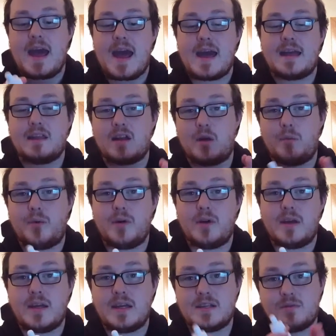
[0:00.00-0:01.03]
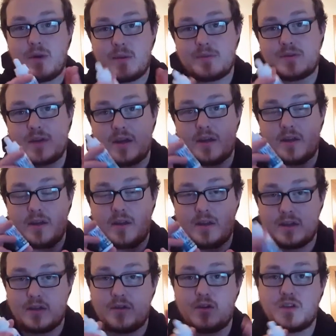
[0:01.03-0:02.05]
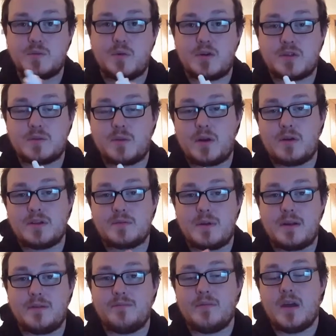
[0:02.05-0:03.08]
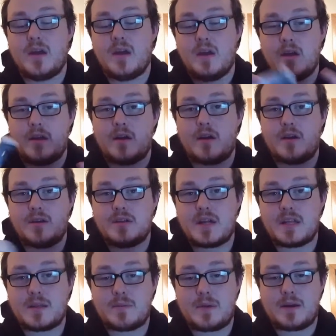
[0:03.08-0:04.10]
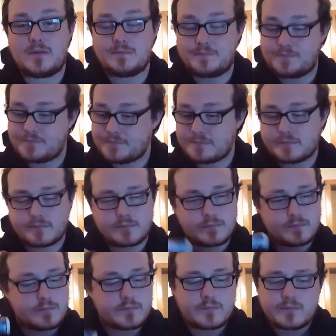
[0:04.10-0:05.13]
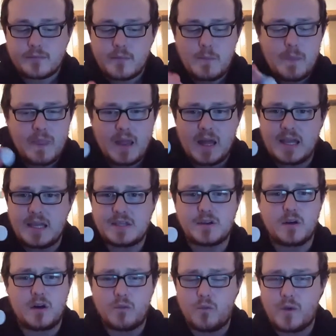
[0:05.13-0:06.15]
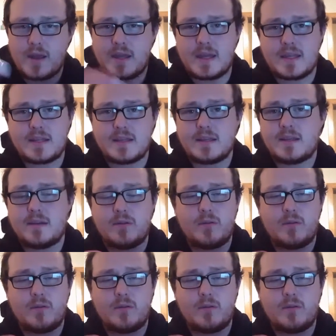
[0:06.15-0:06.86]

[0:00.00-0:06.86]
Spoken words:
and I'll put his website in the crotch box below as well. Go and check them out. He's got a wicked